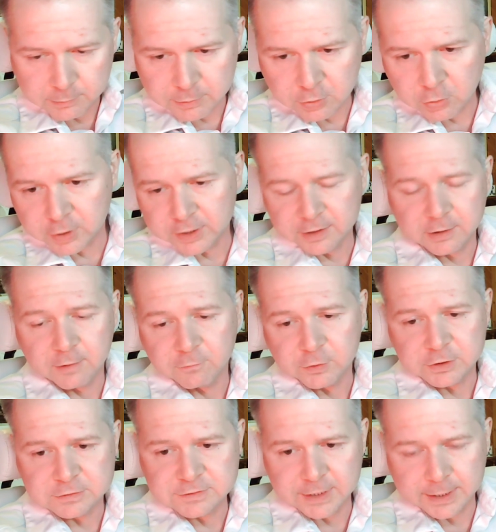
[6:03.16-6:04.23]
recording of when
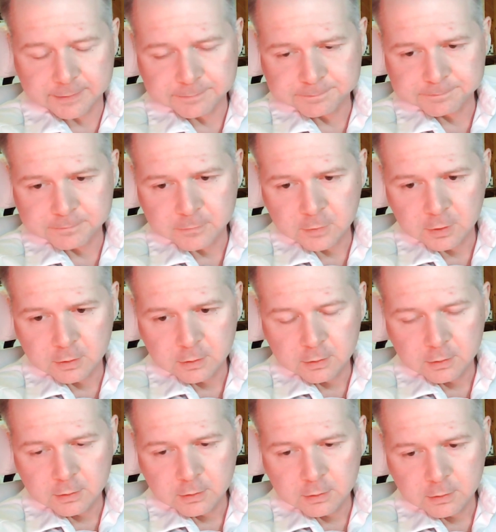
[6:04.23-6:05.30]
you said it.
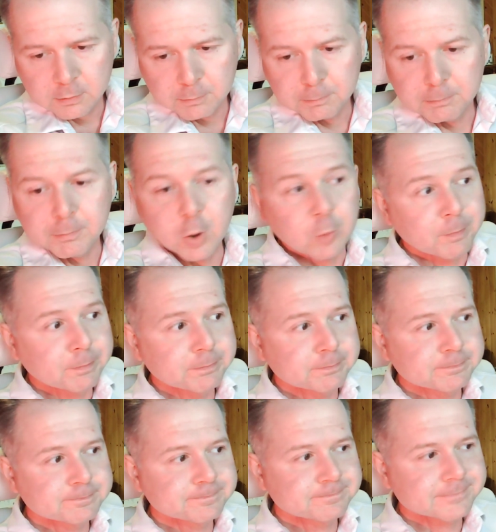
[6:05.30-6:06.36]
Boom.
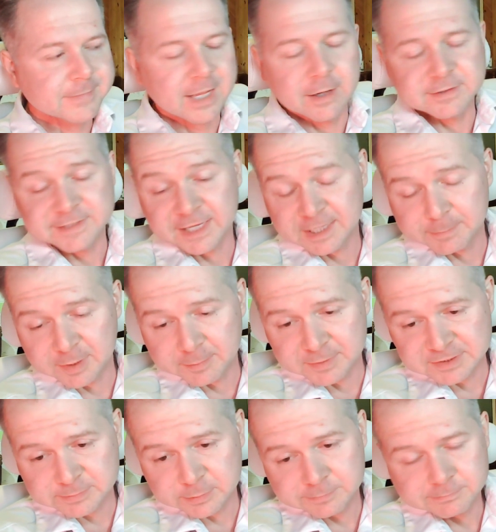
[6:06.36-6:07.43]
Now is that going to be
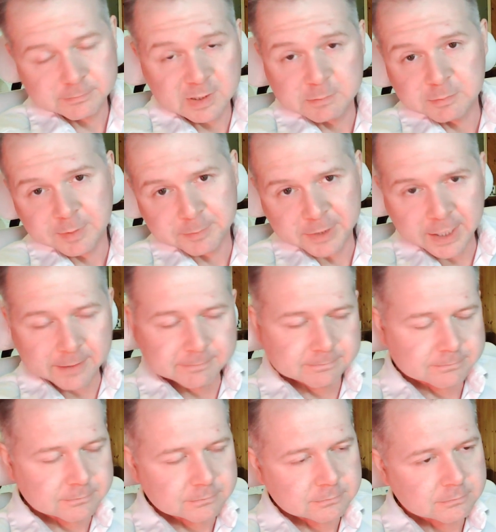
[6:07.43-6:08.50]
admissible? Maybe, maybe not.
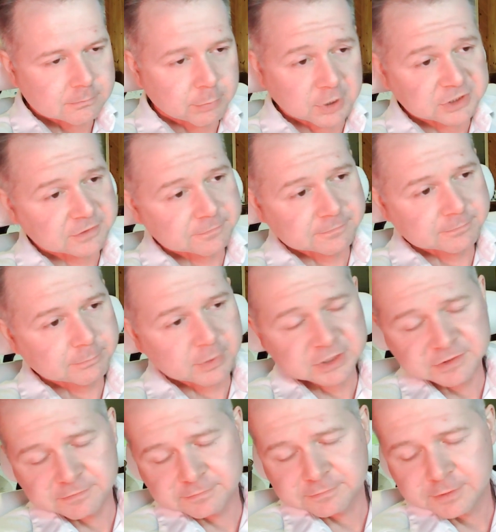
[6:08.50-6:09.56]
Bunch of bunch
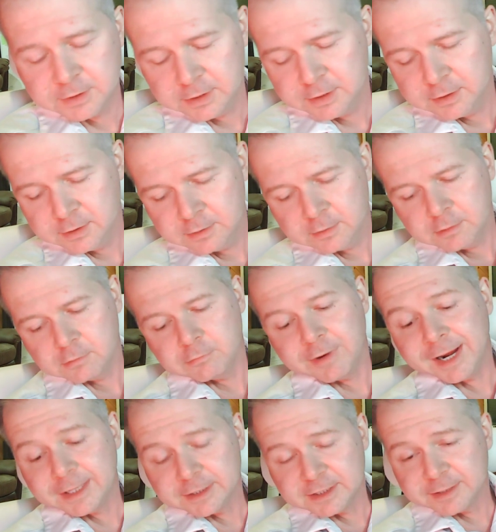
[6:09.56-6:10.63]
of
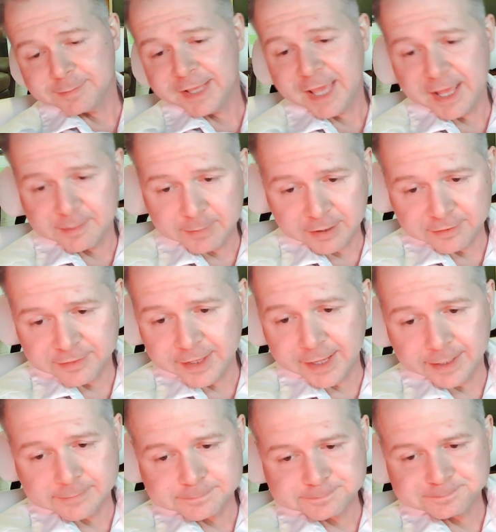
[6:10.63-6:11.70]
wrangling to be had about
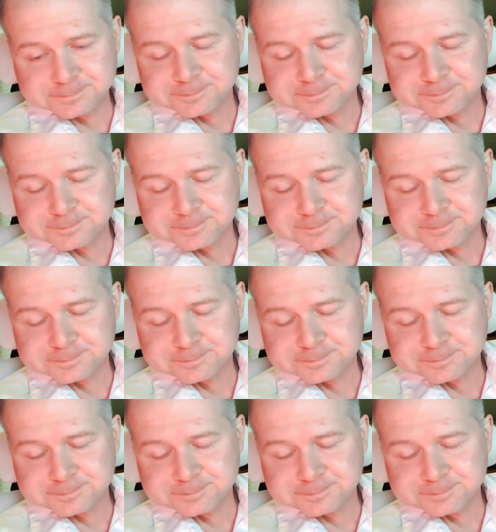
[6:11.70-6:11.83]
that.